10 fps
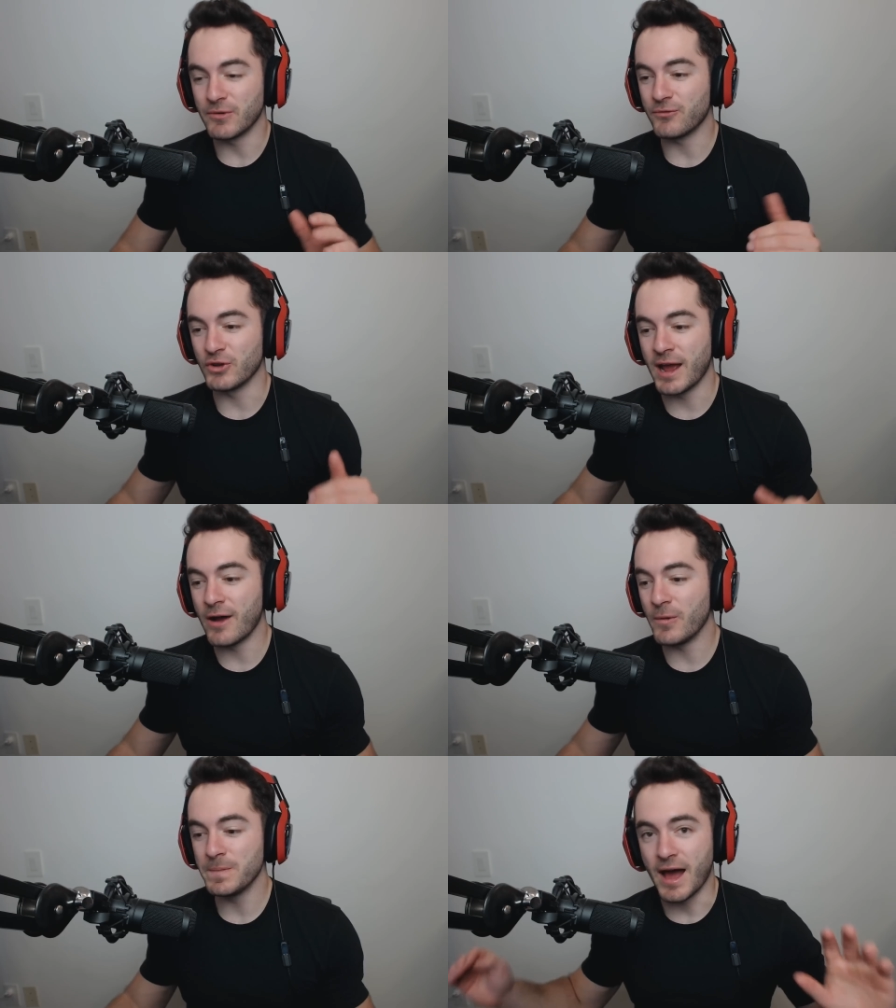But for
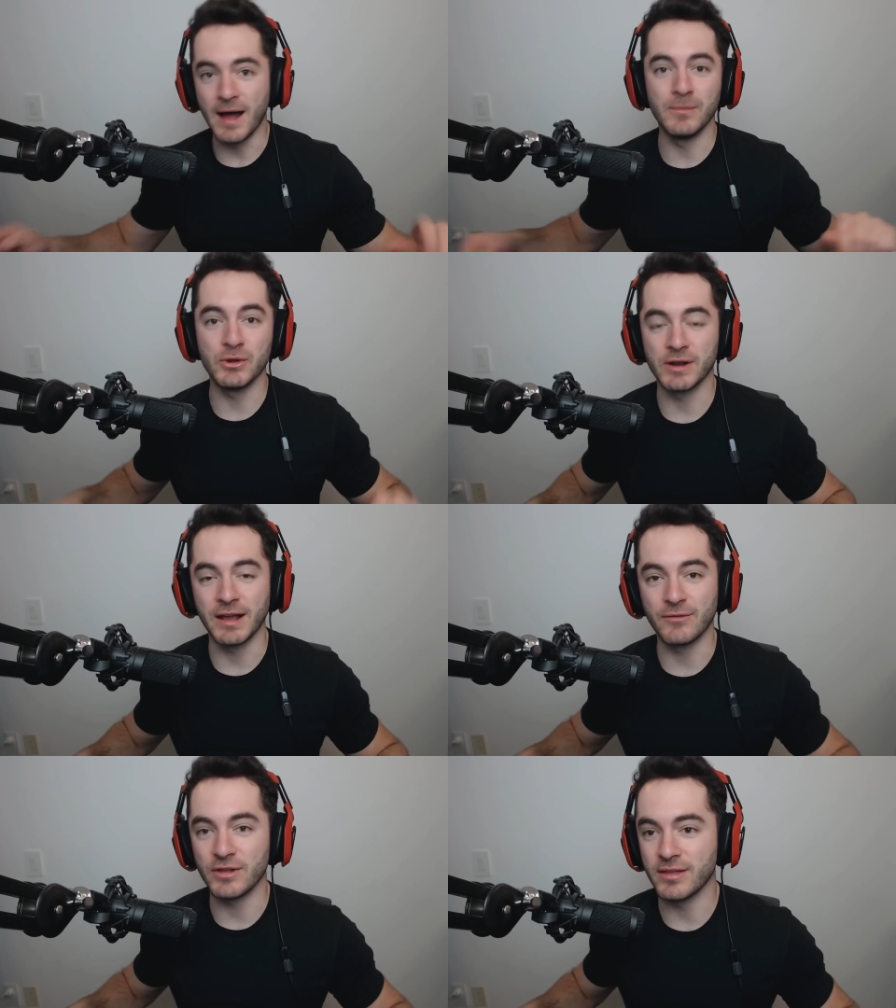now, I'm
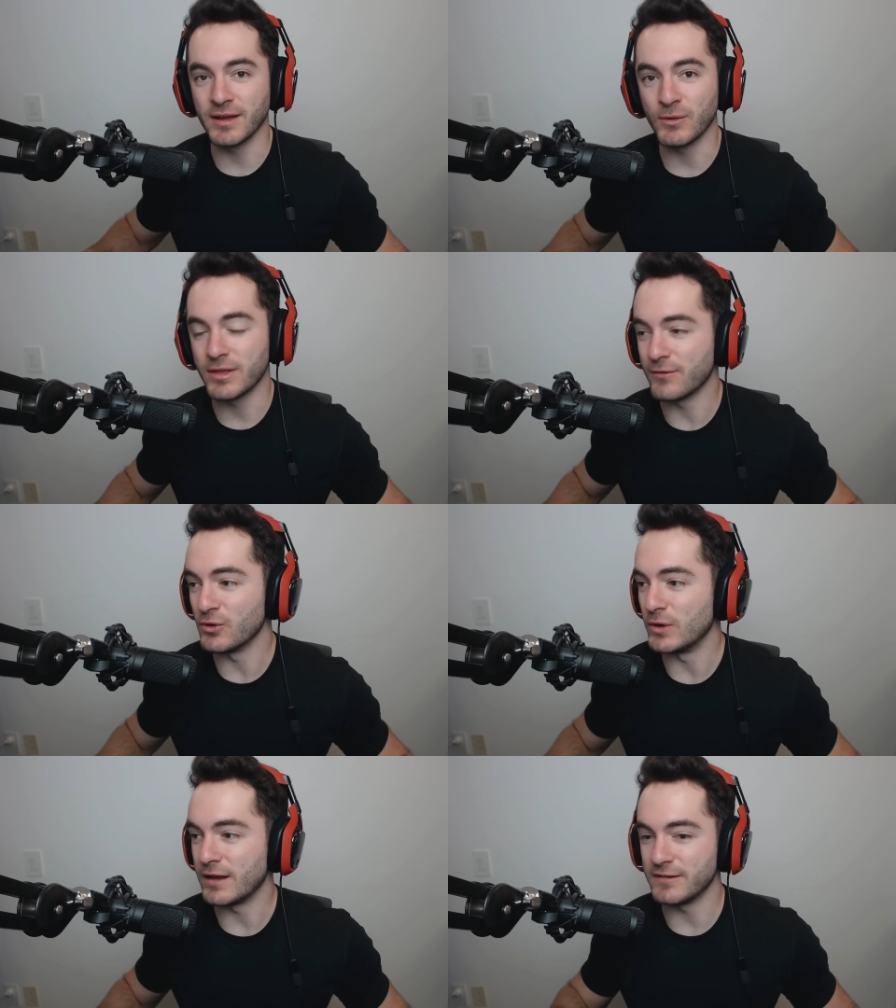learning everything with
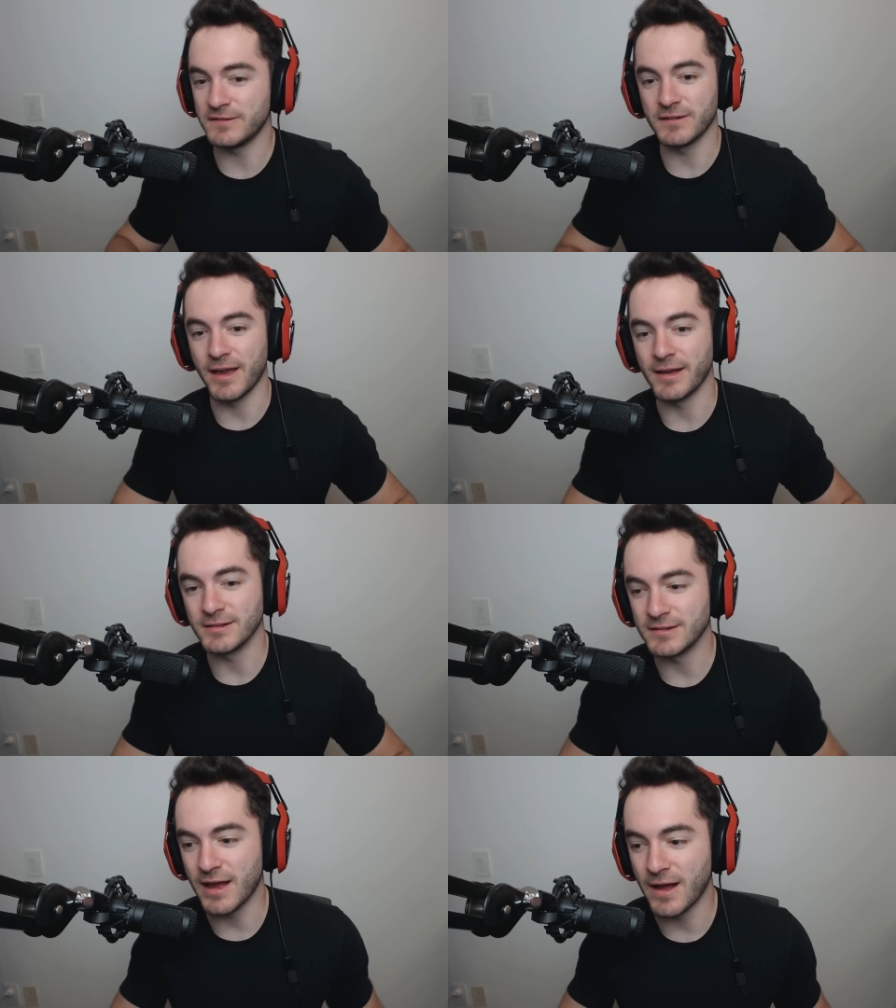everyone else,
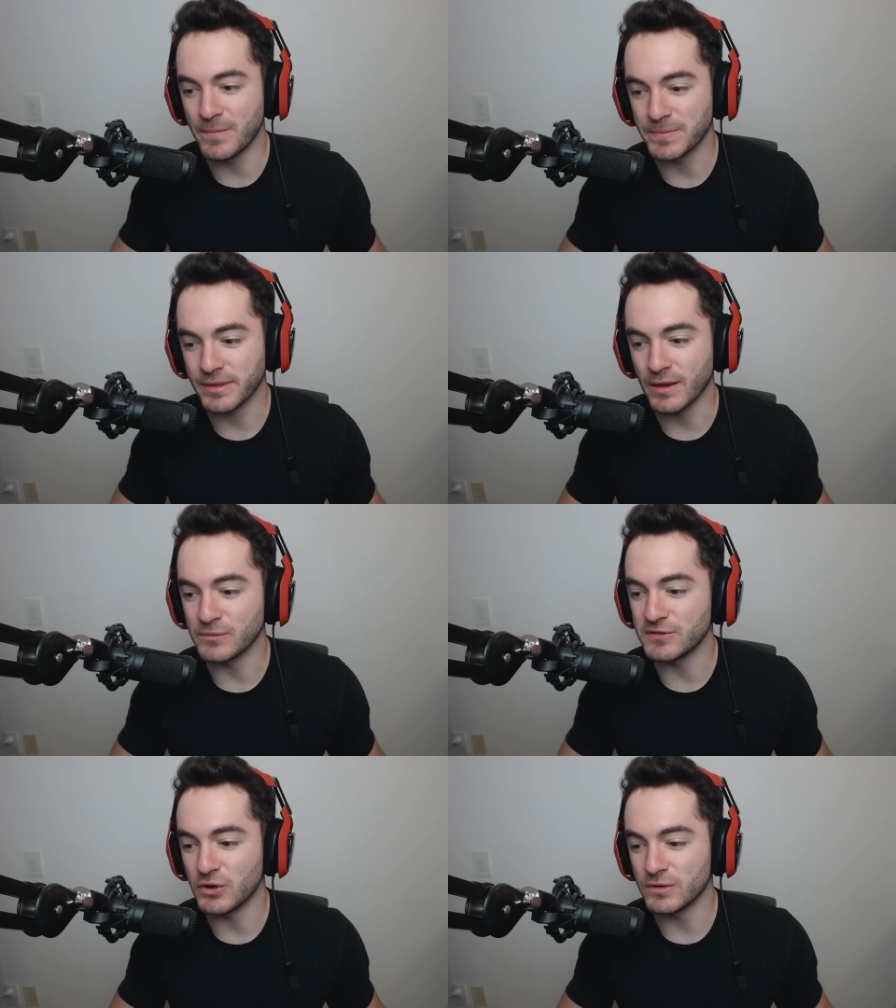and uh,
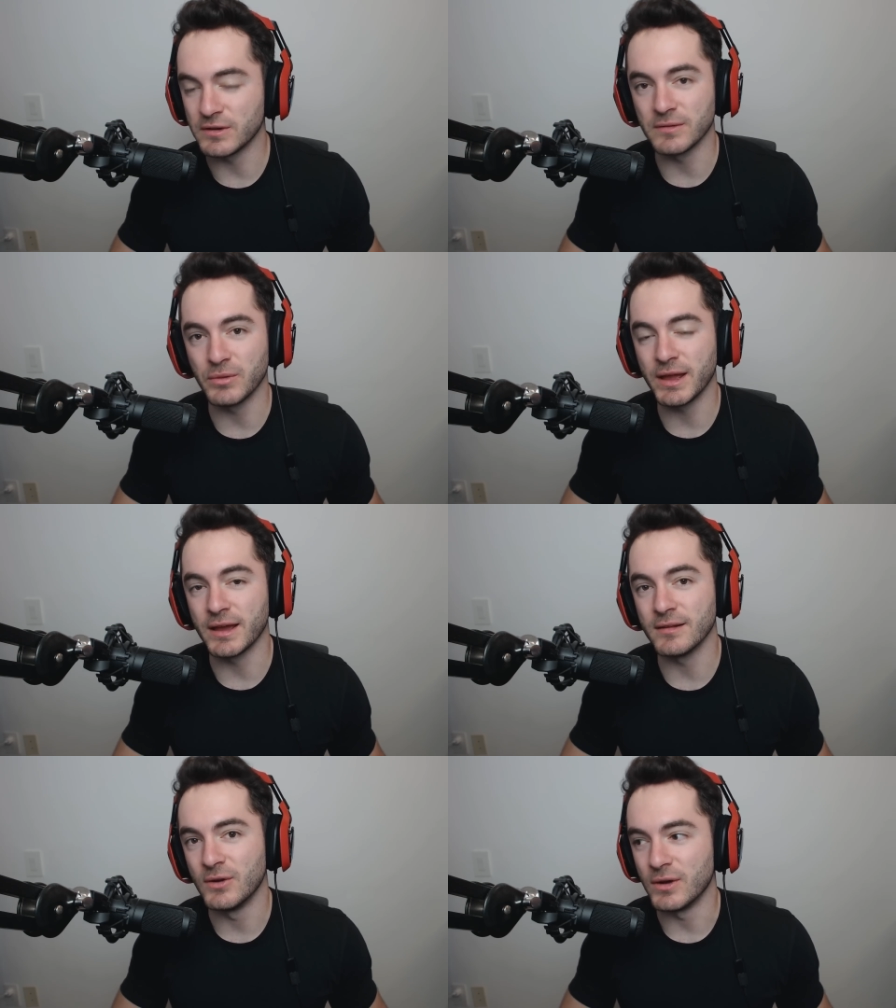I'm stoked to play
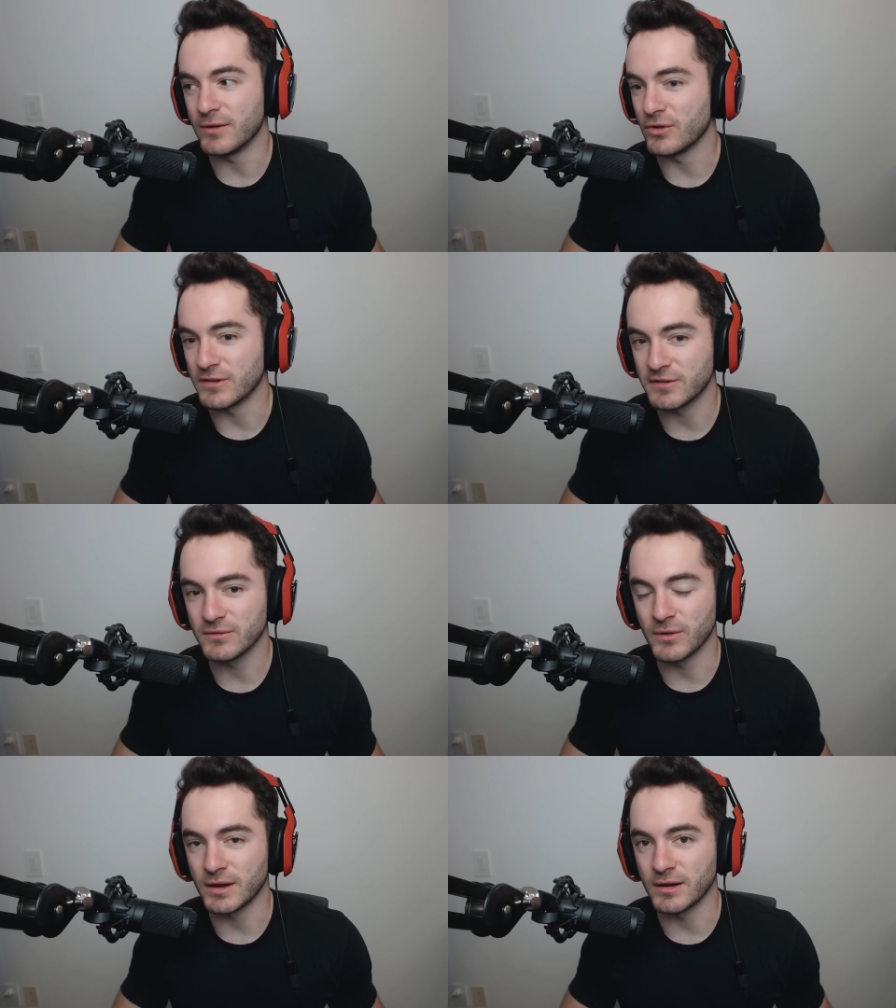it whenever
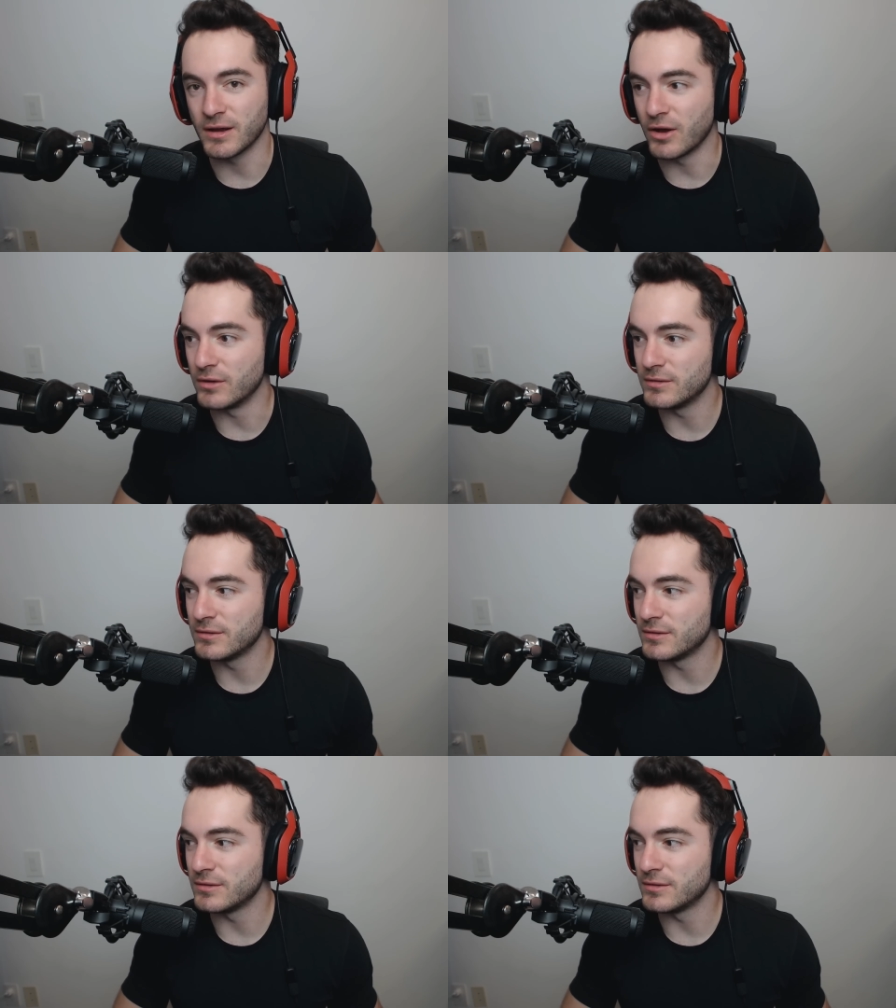it's ready to go.